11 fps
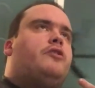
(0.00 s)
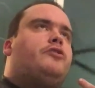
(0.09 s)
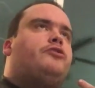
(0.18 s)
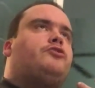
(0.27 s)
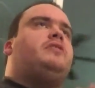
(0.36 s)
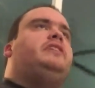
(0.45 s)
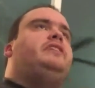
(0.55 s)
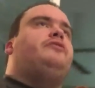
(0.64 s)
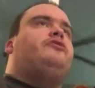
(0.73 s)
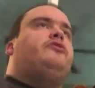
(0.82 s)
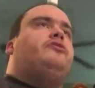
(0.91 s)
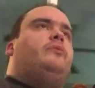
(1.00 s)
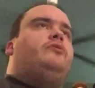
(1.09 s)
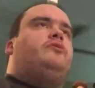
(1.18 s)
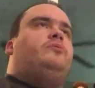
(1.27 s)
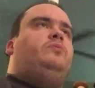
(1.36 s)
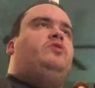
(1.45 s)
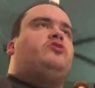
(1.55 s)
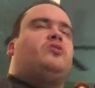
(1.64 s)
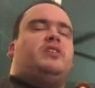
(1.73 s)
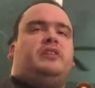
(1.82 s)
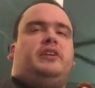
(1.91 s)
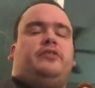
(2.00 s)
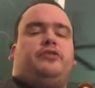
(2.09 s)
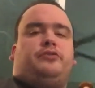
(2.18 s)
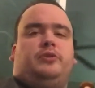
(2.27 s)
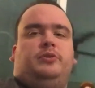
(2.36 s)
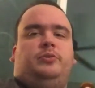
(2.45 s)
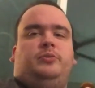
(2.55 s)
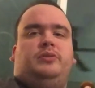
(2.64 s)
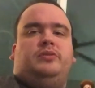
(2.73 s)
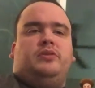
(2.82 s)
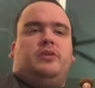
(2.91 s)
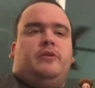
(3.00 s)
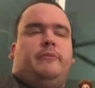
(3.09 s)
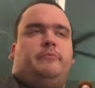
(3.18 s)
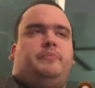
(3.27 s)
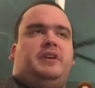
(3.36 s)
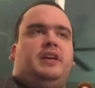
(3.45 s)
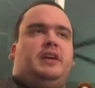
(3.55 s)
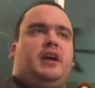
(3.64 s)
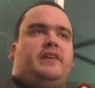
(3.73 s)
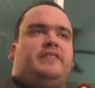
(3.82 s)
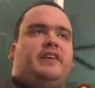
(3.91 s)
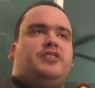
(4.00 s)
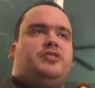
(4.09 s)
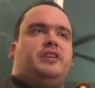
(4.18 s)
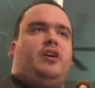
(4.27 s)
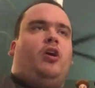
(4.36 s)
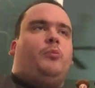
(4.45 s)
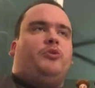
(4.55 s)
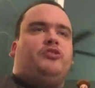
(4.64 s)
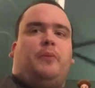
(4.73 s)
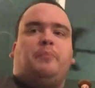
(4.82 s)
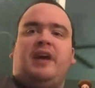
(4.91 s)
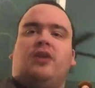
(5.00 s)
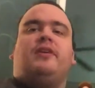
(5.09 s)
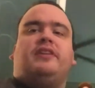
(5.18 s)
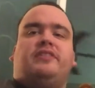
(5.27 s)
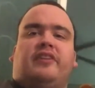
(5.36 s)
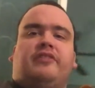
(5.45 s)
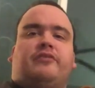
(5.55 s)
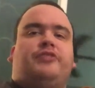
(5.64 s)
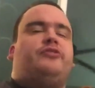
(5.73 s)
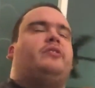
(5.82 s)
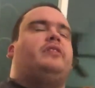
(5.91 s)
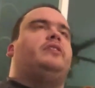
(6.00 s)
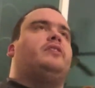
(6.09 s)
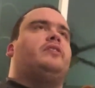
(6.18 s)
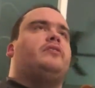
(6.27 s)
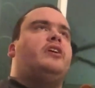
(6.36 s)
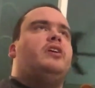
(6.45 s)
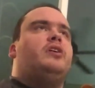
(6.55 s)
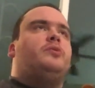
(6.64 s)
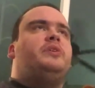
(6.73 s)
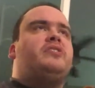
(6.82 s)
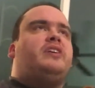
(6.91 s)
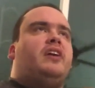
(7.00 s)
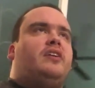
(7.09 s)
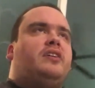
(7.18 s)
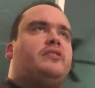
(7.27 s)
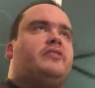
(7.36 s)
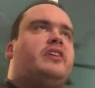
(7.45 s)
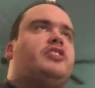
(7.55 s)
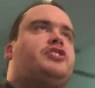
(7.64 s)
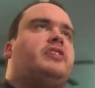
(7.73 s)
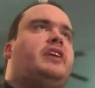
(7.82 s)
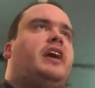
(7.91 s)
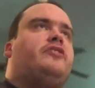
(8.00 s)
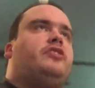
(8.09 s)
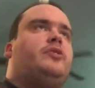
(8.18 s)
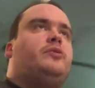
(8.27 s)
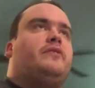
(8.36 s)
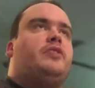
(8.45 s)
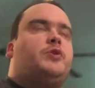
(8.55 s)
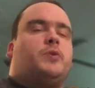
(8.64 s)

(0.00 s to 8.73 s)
struggling through being essentially almost a parent of every soul on Earth. The Will character essentially has to go through the